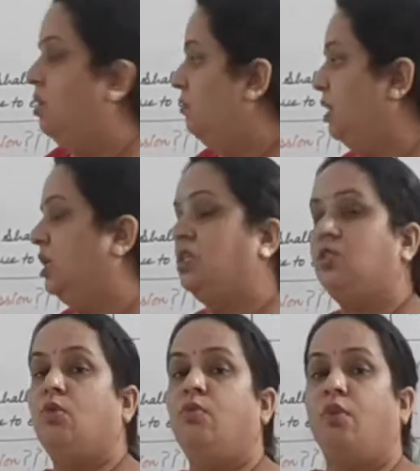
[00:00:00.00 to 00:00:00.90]
When there is
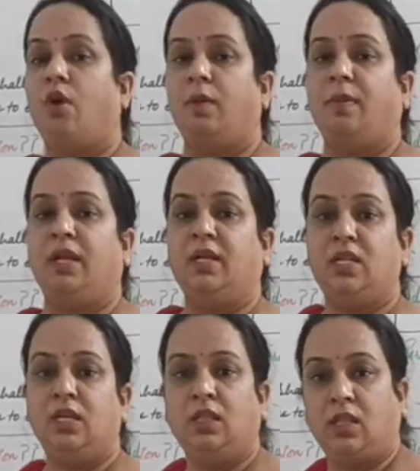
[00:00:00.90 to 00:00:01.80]
no
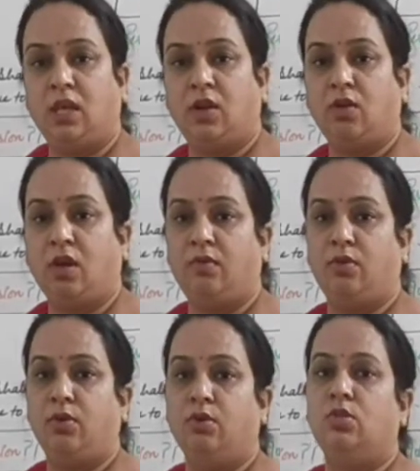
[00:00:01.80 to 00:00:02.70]
formality, there you have
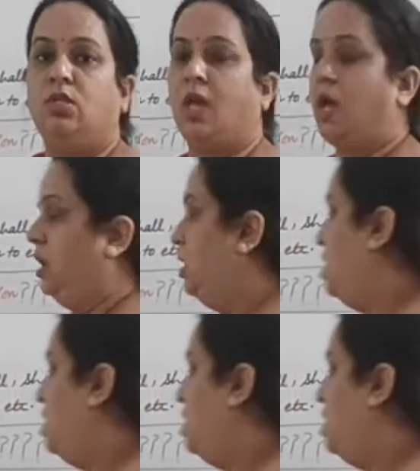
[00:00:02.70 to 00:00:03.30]
to use can.